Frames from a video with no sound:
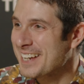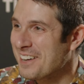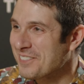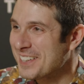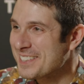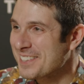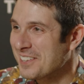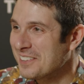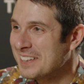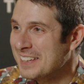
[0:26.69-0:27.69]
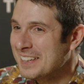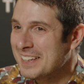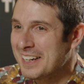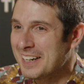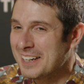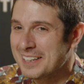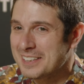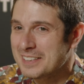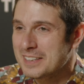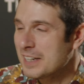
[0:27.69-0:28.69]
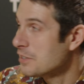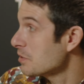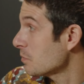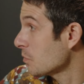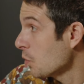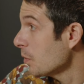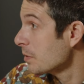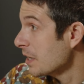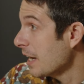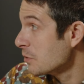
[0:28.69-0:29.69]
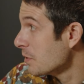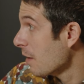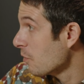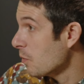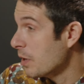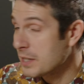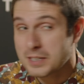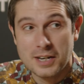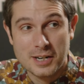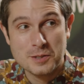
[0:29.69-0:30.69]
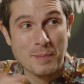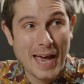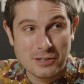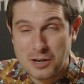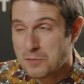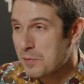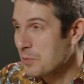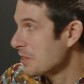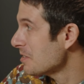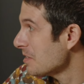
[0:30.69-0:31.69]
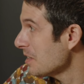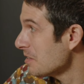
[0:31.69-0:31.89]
conference. And it was cool to connect with everyone. It's kind of a nice backdrop people can see,